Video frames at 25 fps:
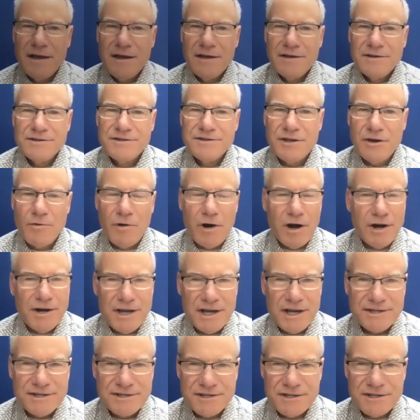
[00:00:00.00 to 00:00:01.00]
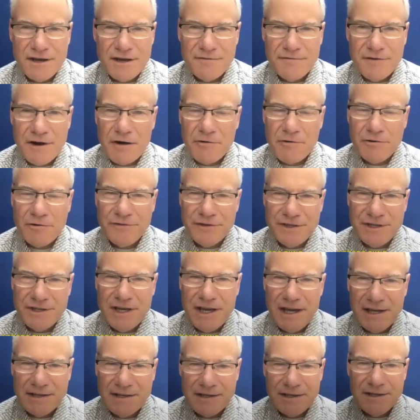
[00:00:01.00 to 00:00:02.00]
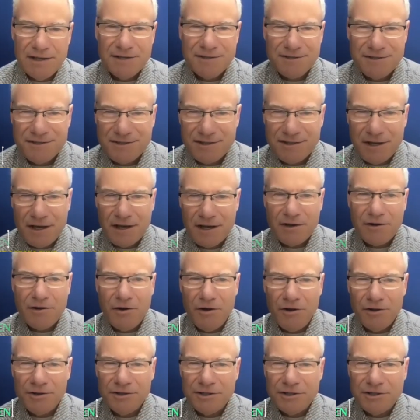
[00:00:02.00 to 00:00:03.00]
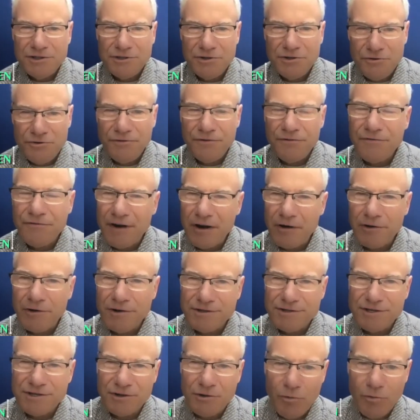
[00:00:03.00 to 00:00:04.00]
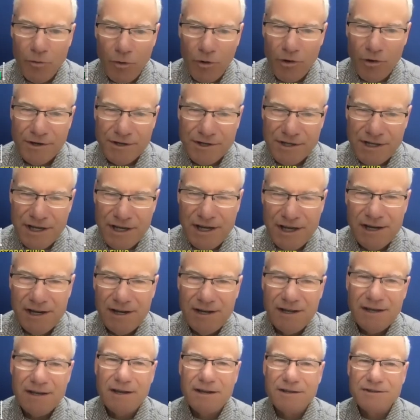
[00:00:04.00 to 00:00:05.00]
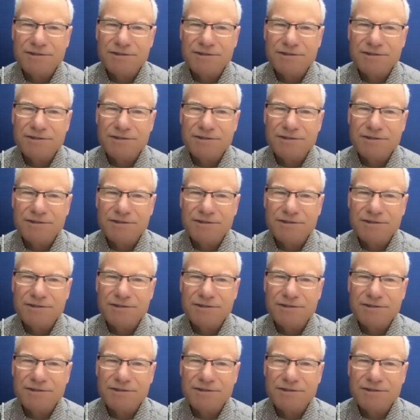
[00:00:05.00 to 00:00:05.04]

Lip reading: So our next viral vignette is called Tooth Fairies in Quarantine, and it